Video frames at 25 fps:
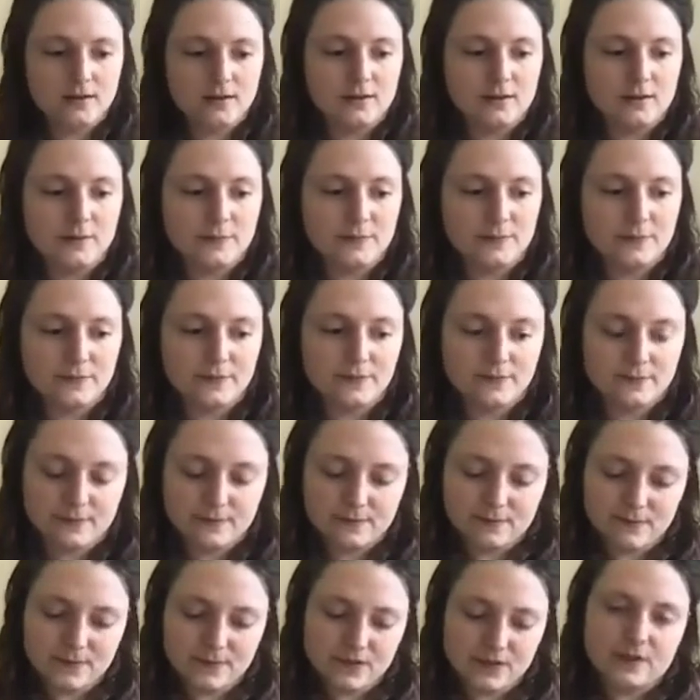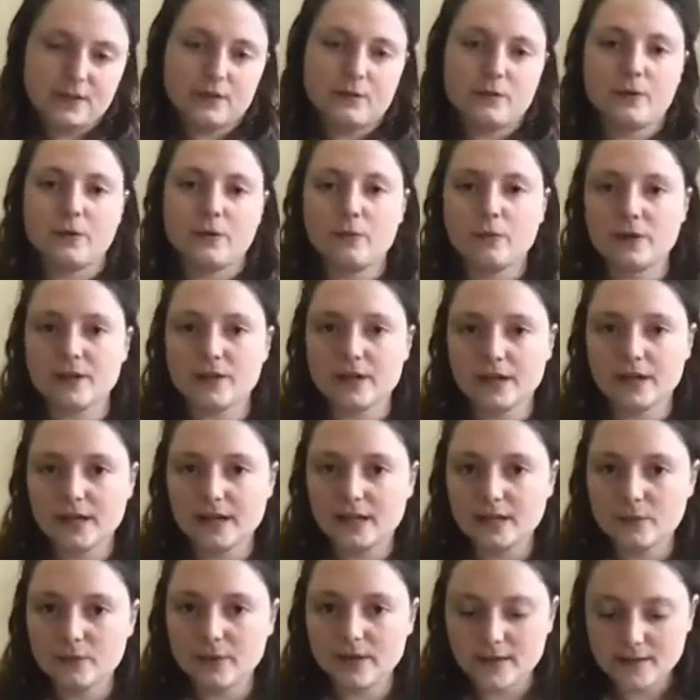because um, it will work
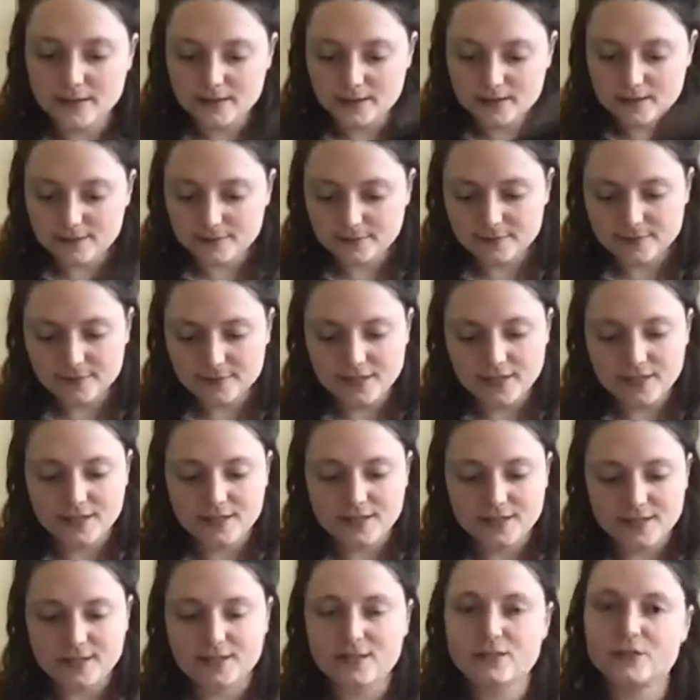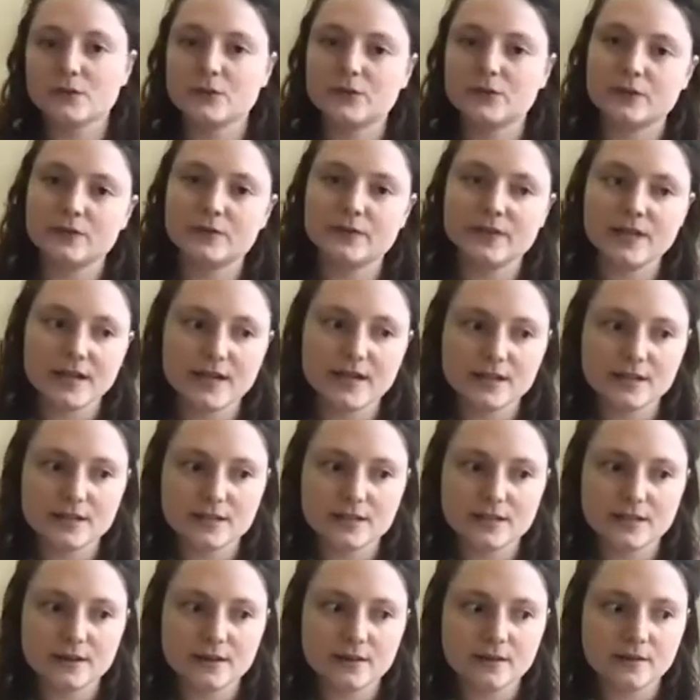anyways. And it's also nice,
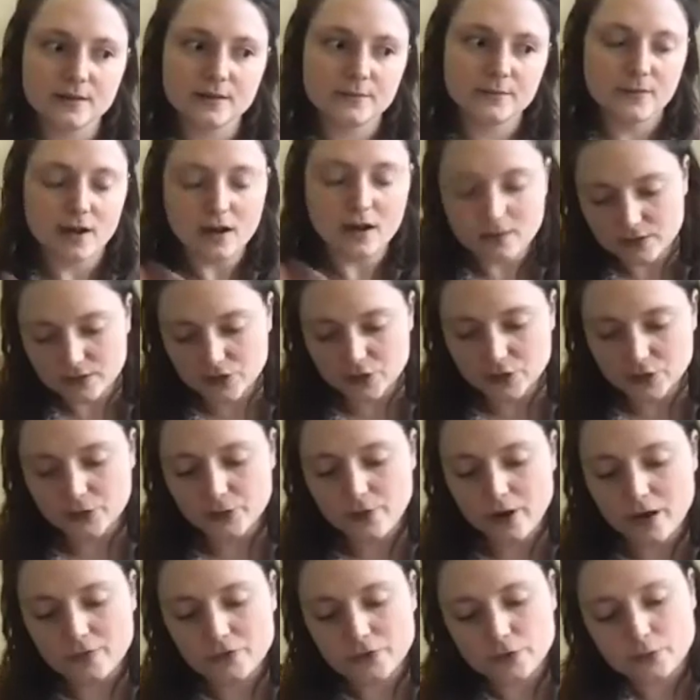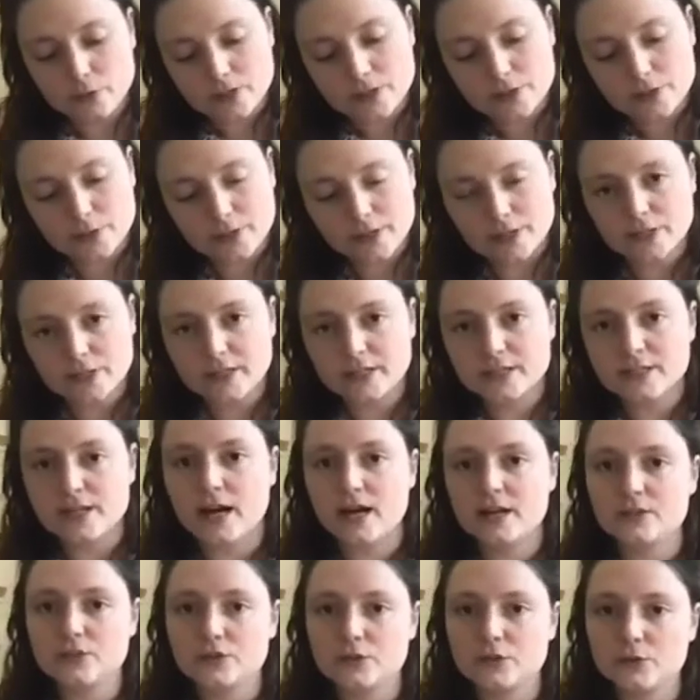um, I'll show you afterwards what you can
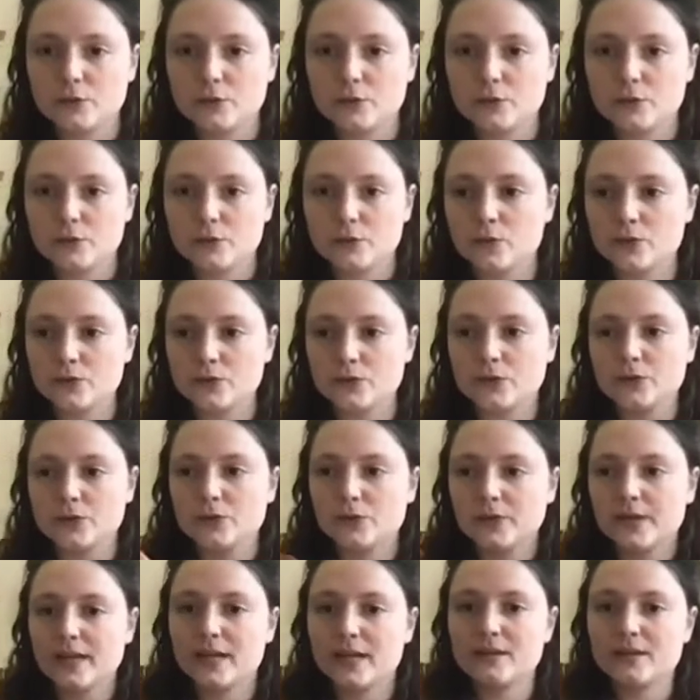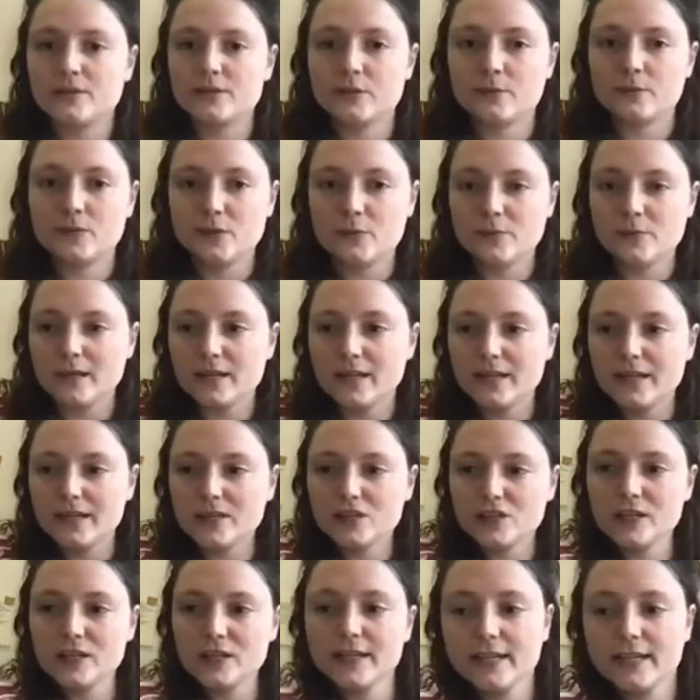add to the mold so you get some
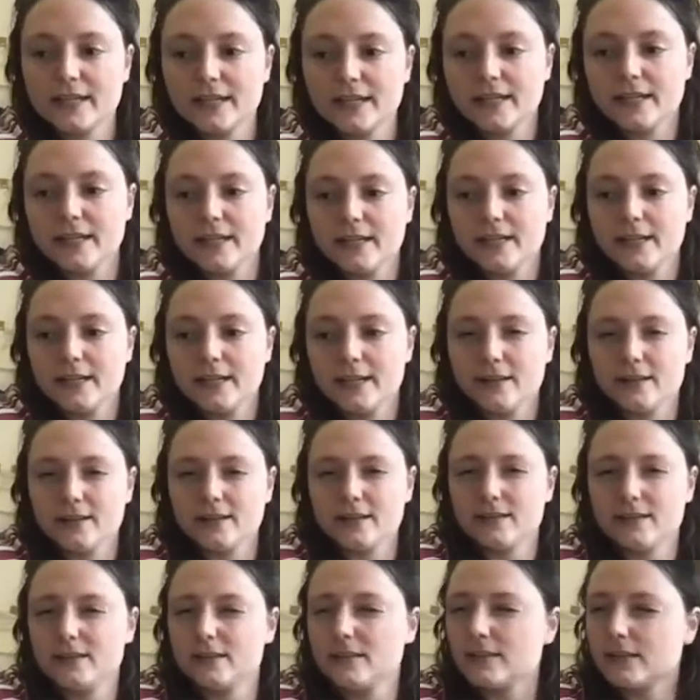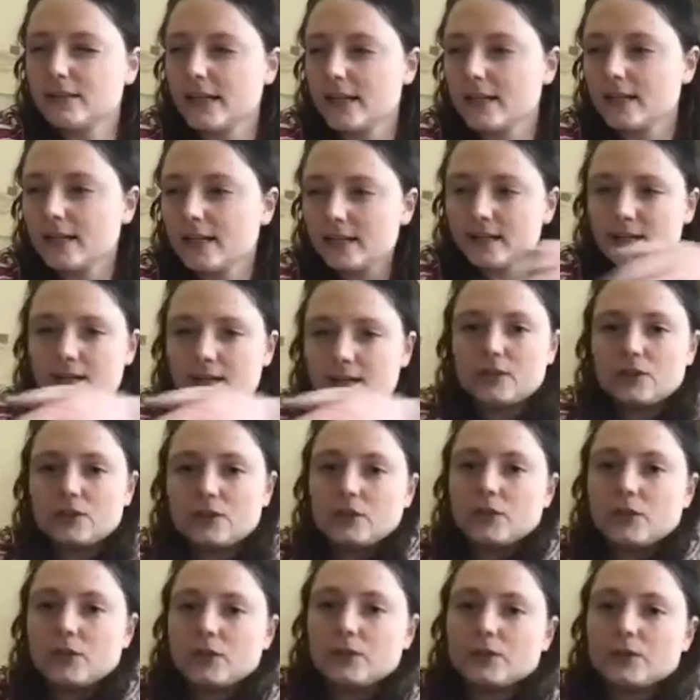spillage like, okay. So
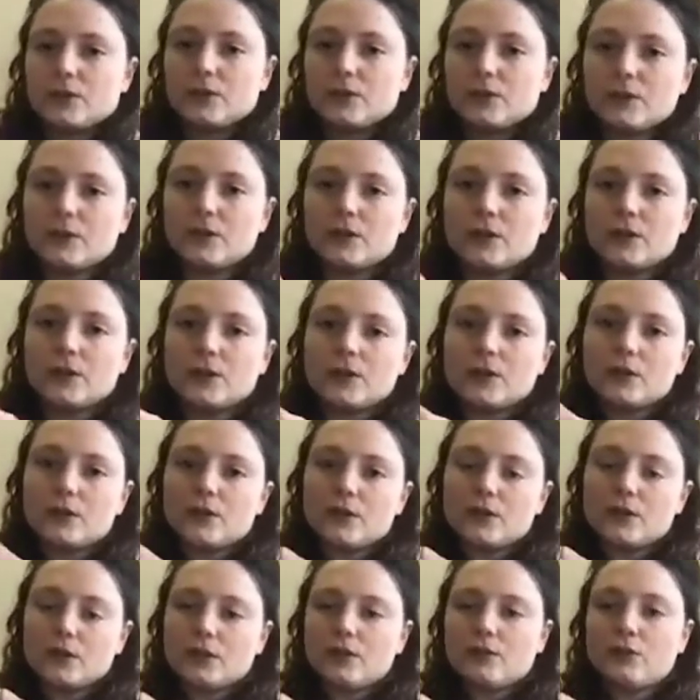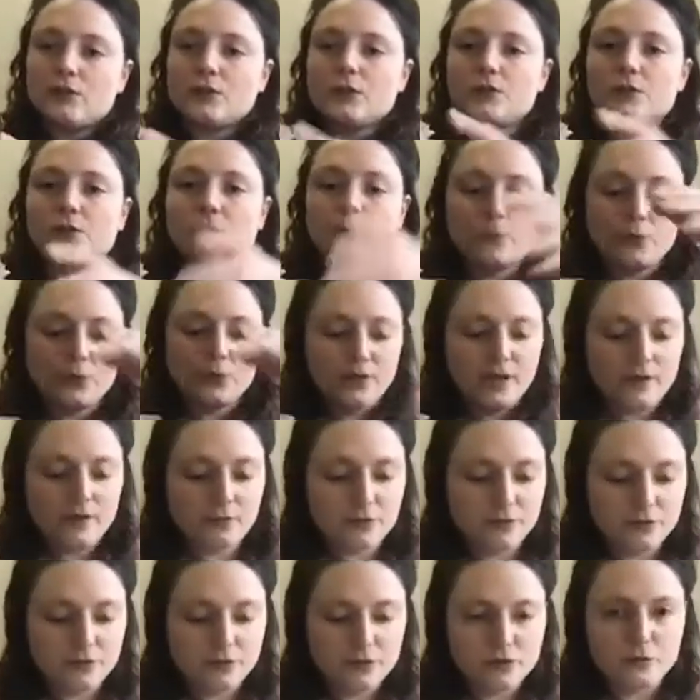you, if you don't want
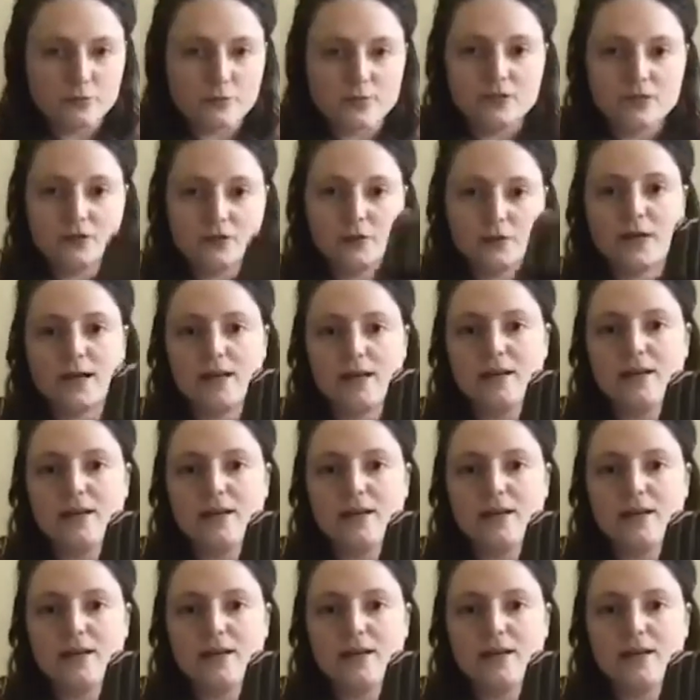everything to be straight